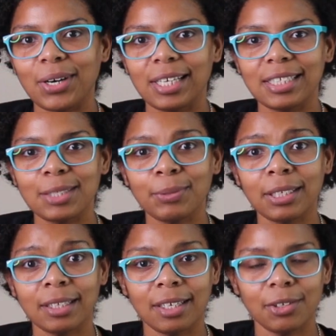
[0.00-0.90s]
I just want
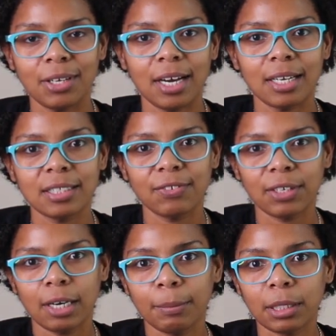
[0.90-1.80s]
to thank you guys for
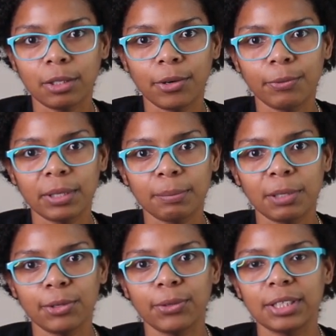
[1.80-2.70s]
coming along with
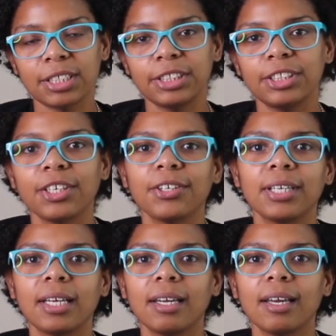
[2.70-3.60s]
me on this
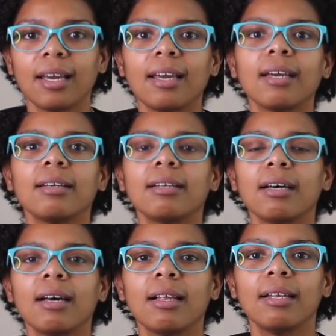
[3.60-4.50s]
journey and
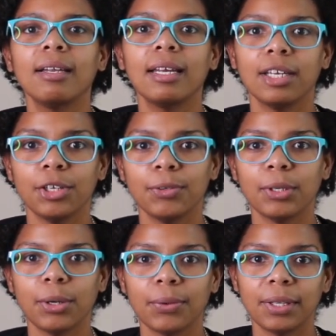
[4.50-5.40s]
letting you
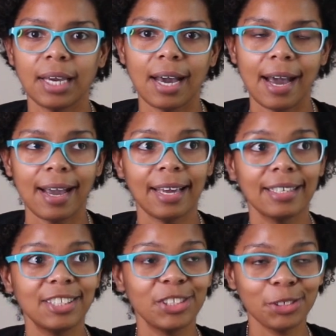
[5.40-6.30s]
know that
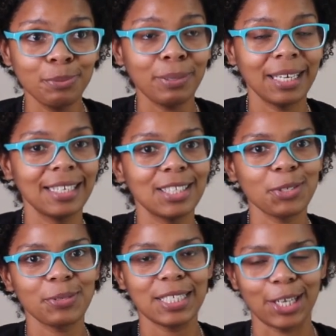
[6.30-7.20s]
I do plan
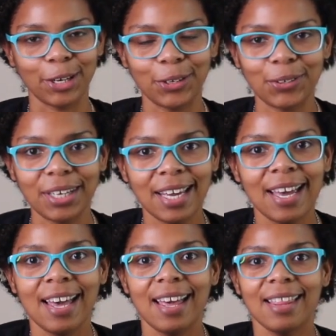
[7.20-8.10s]
to return.
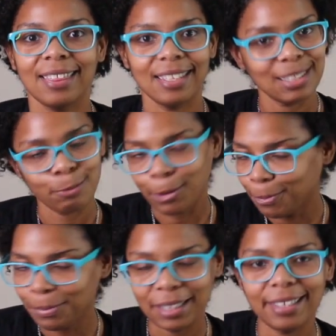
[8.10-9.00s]
This
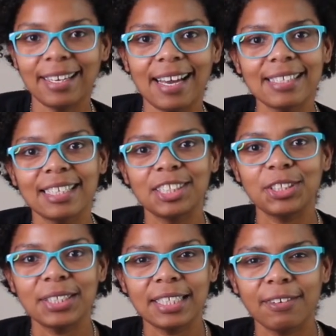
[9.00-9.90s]
won't be the last that
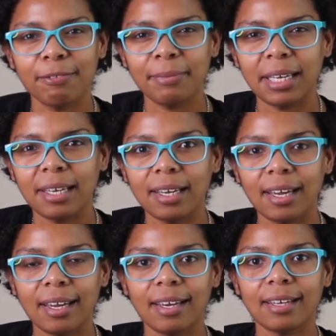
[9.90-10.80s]
you see of me
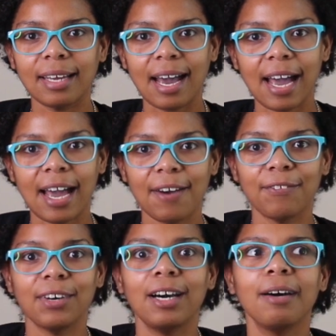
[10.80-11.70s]
and I
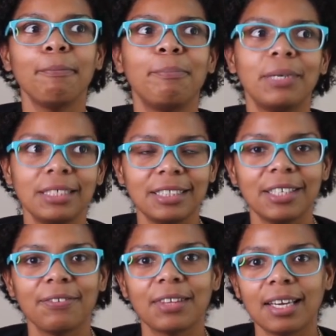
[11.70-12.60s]
have a bunch
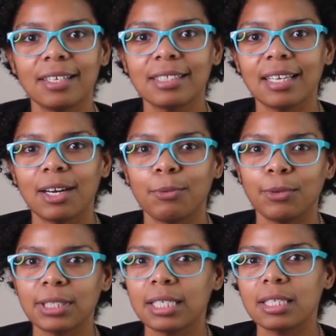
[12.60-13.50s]
of things that I
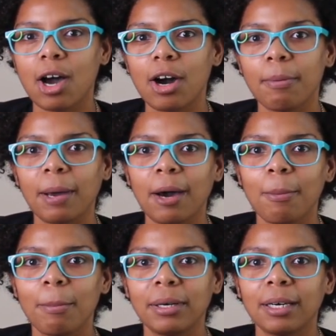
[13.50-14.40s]
want to talk
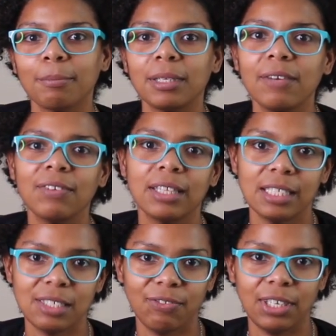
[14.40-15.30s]
about but I'm leaving
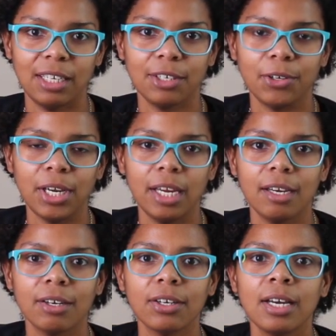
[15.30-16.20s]
this video
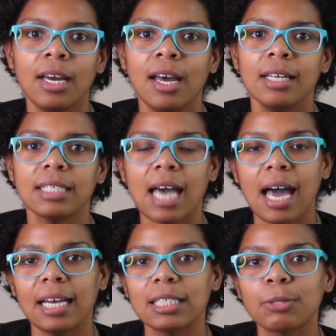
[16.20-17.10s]
here to
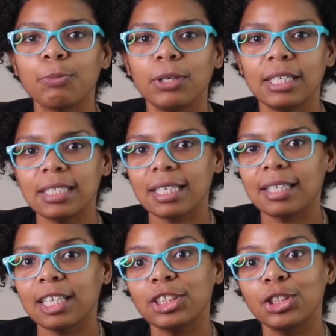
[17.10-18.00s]
ask what is
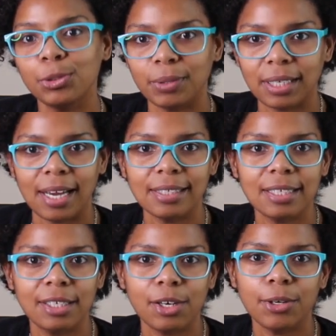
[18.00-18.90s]
it that you would like
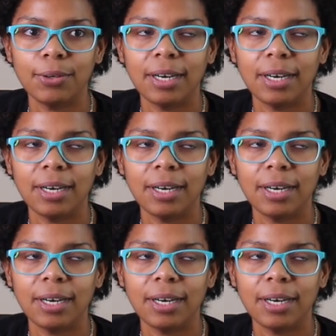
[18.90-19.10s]
to know.